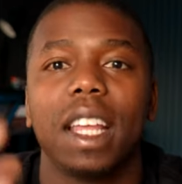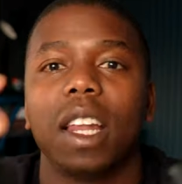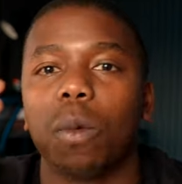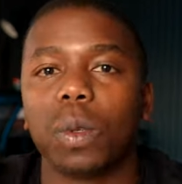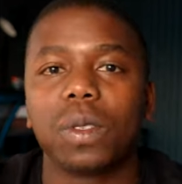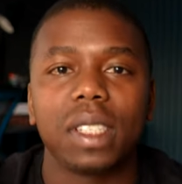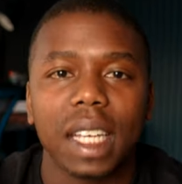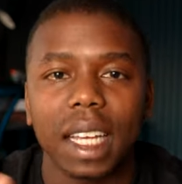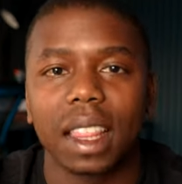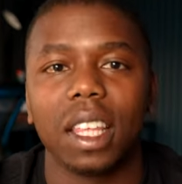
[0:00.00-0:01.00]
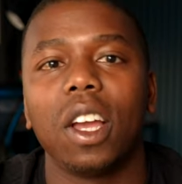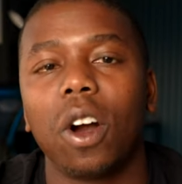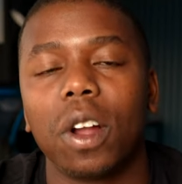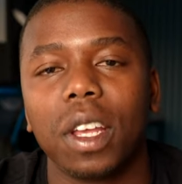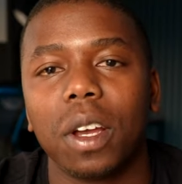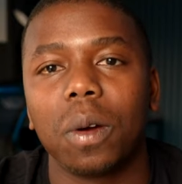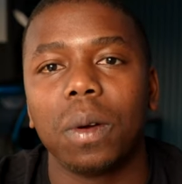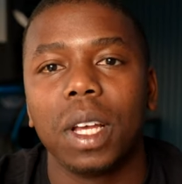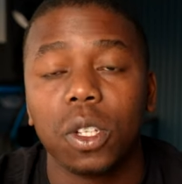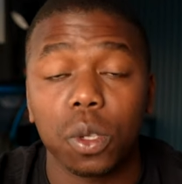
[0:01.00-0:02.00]
and it will sync the audio
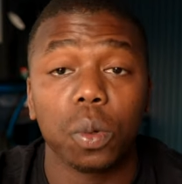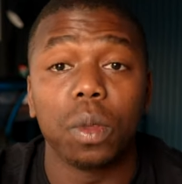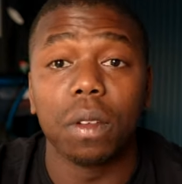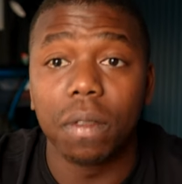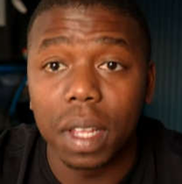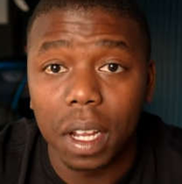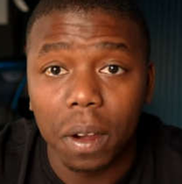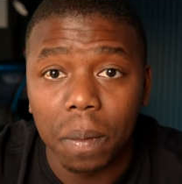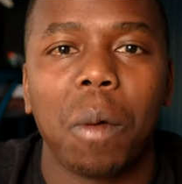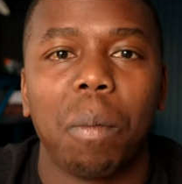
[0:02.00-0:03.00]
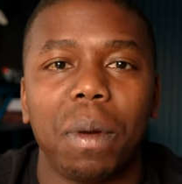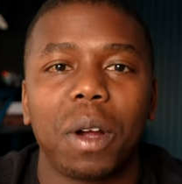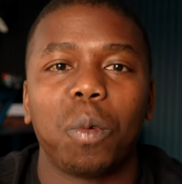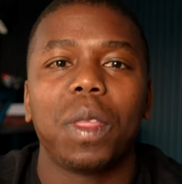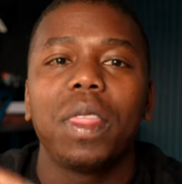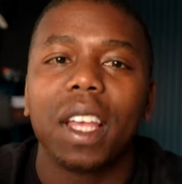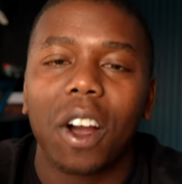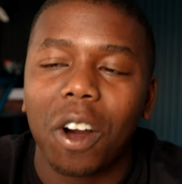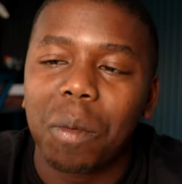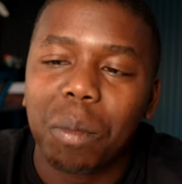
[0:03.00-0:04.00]
to the video. But with the
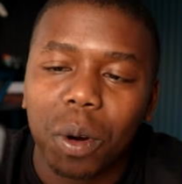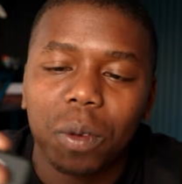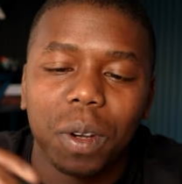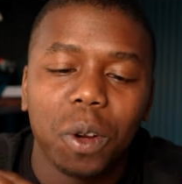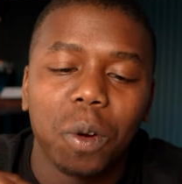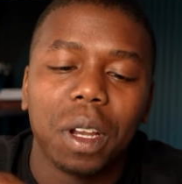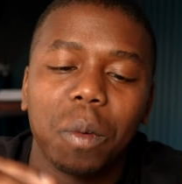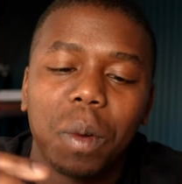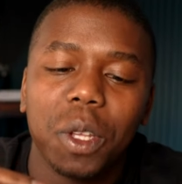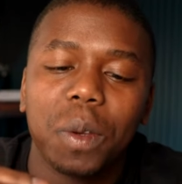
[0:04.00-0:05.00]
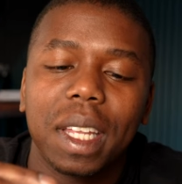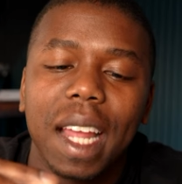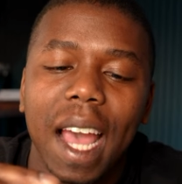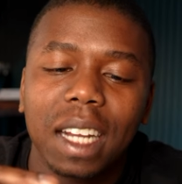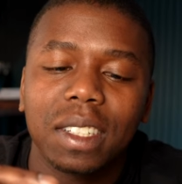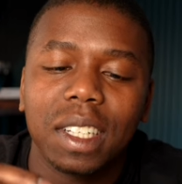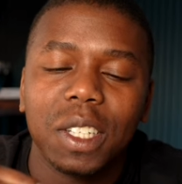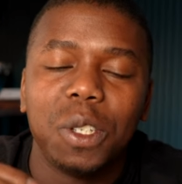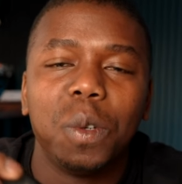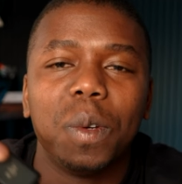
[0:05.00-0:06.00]
onboard recording, what you can actually
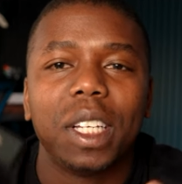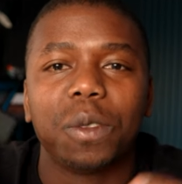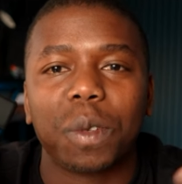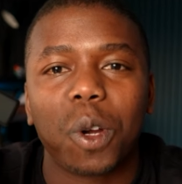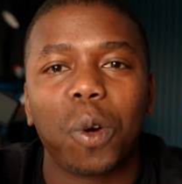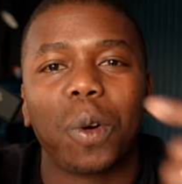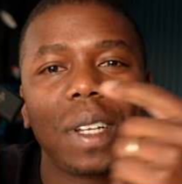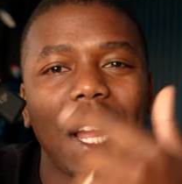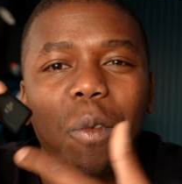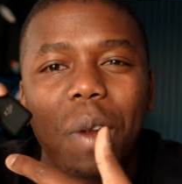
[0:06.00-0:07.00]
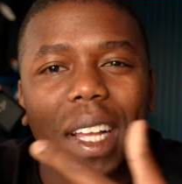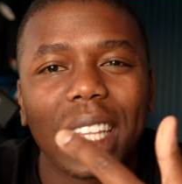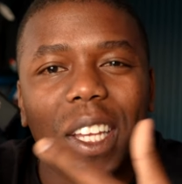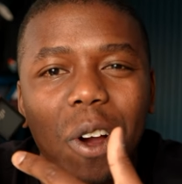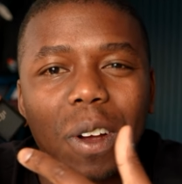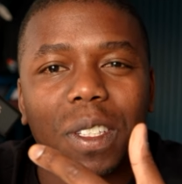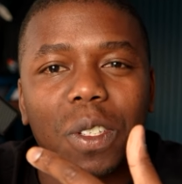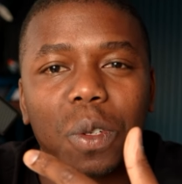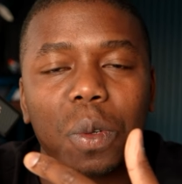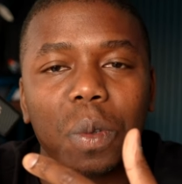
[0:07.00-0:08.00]
do is record directly
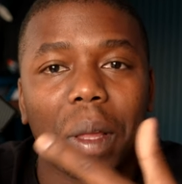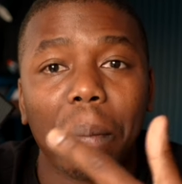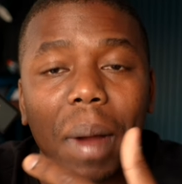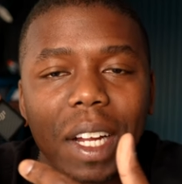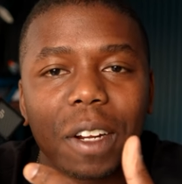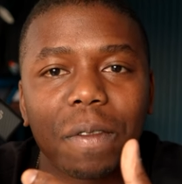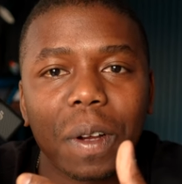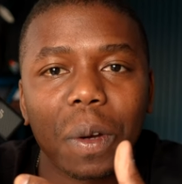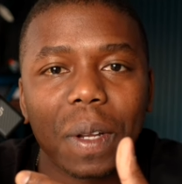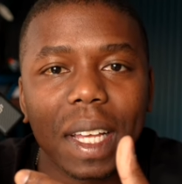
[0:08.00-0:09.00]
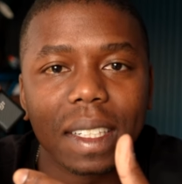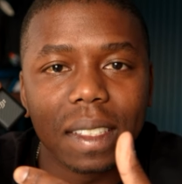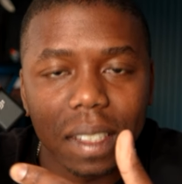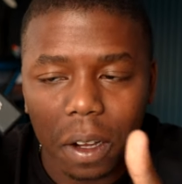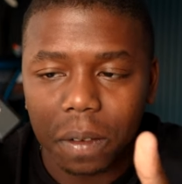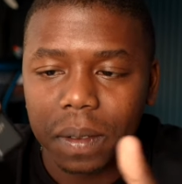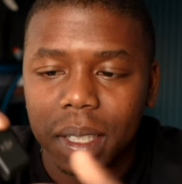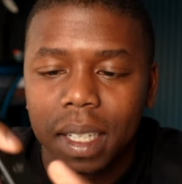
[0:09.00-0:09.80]
onto the microphone itself.